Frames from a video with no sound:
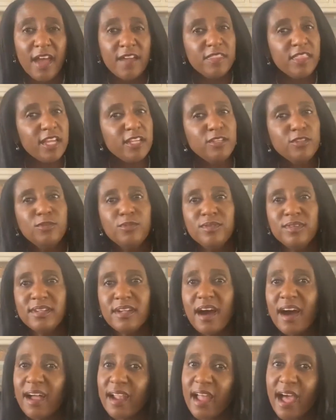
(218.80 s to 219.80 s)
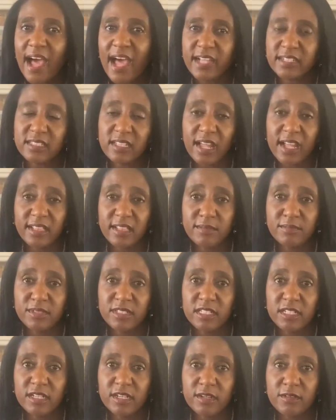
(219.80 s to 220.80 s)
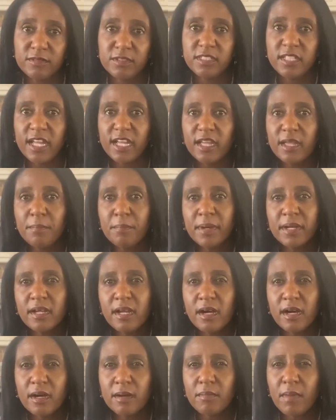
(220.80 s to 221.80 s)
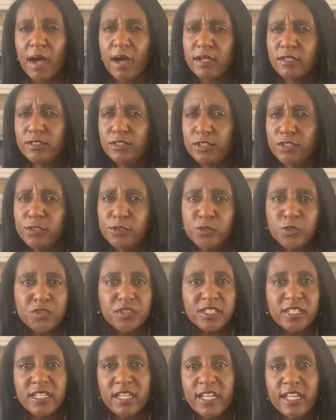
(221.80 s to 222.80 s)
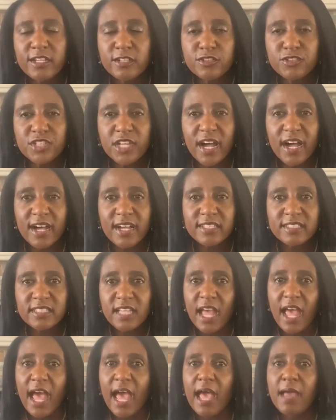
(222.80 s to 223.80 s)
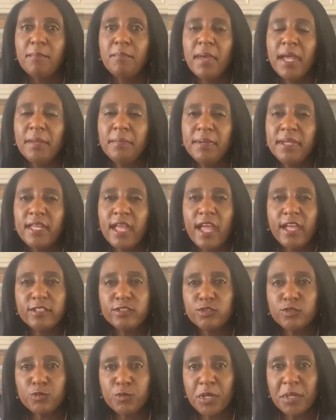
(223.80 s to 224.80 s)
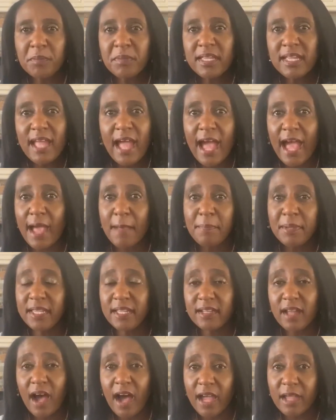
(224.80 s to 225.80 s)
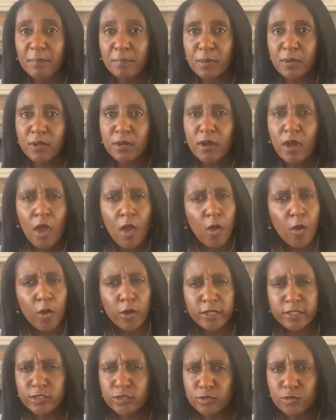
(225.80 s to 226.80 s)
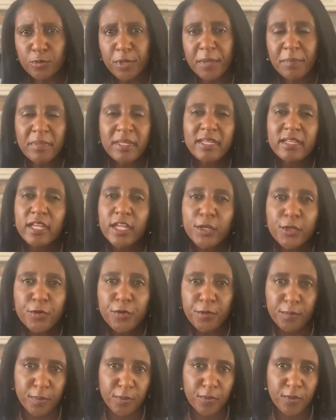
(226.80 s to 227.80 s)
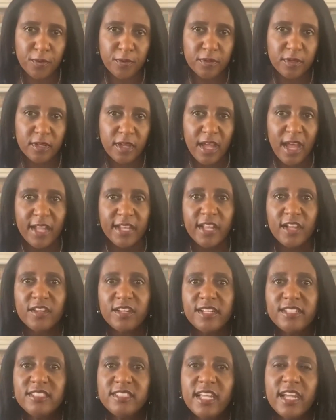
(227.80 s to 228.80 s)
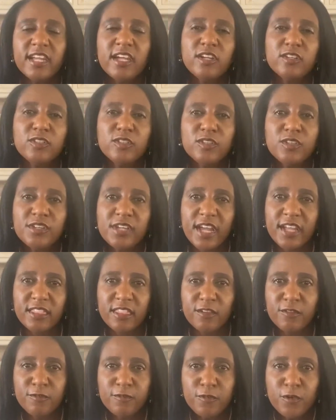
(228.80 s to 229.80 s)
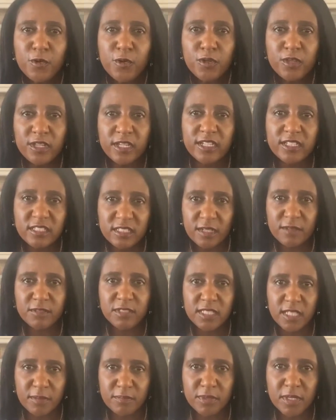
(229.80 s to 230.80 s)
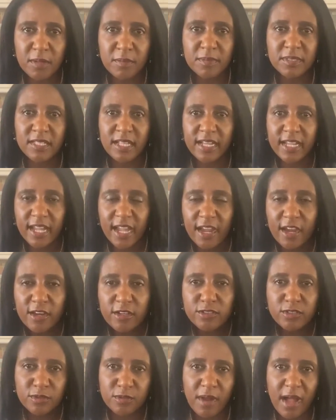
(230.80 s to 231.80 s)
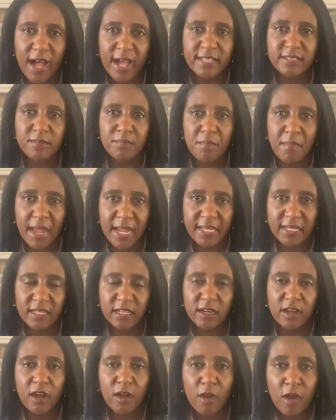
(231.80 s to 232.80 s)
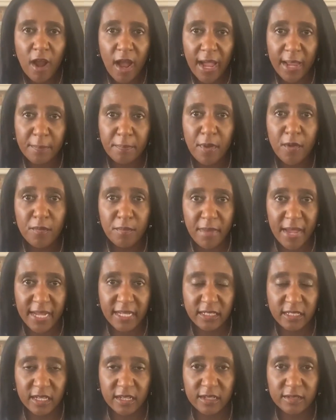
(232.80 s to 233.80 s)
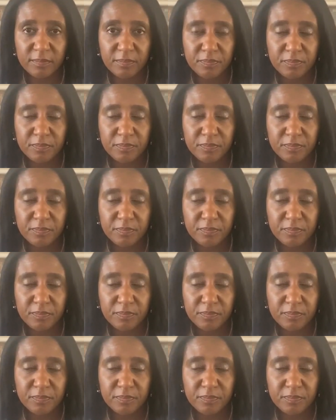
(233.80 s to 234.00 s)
They do not act like themselves. They become unusually energized and may be extremely happy and hyper or extremely irritable. Now let's take a look at the full list of symptoms that characterize mania or hypomania.